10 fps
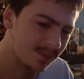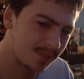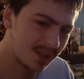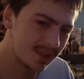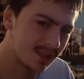
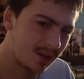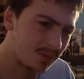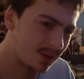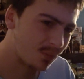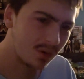Because that
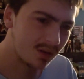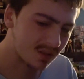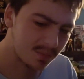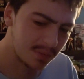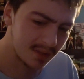would have
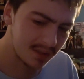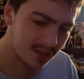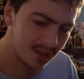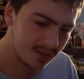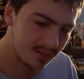worked, but
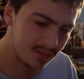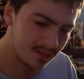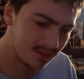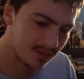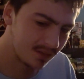they didn't
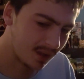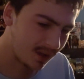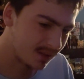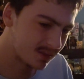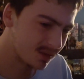do
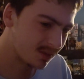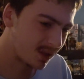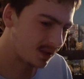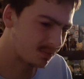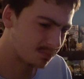that. And so
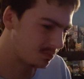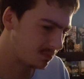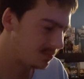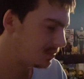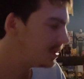like
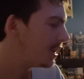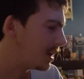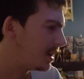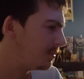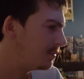yeah,
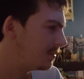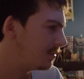I